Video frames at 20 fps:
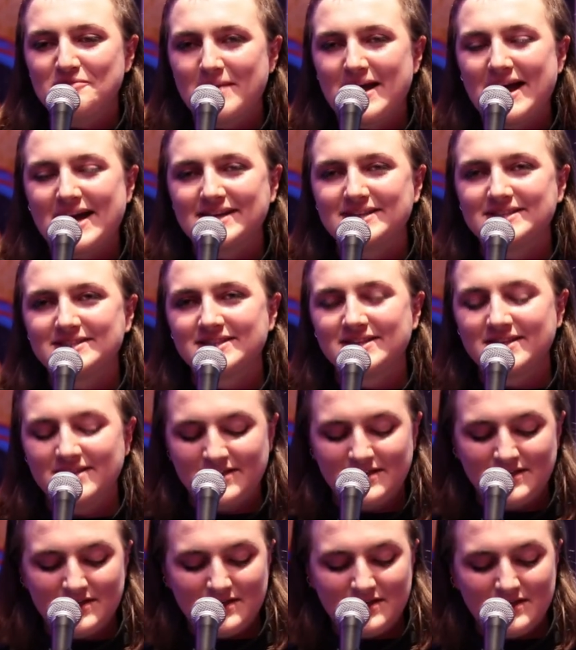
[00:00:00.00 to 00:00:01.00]
mad.
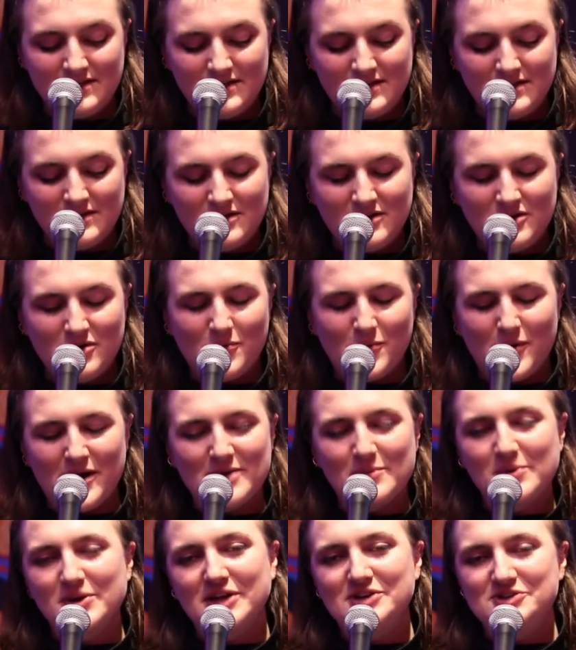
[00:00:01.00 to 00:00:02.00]

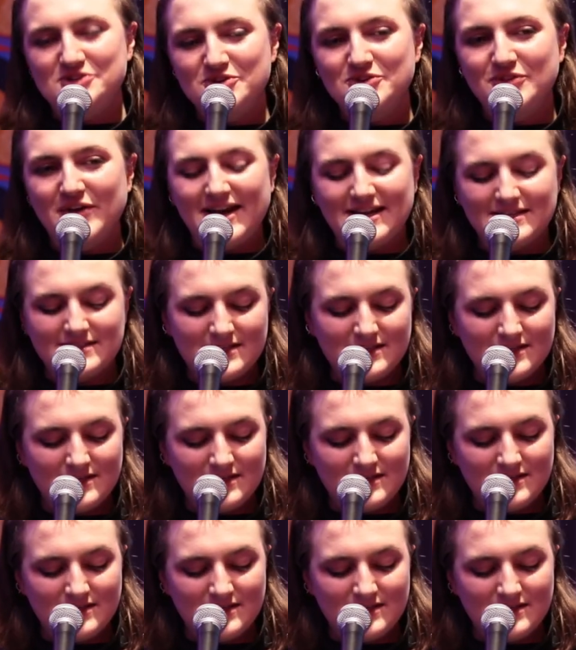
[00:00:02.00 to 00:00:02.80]
Why would I do that?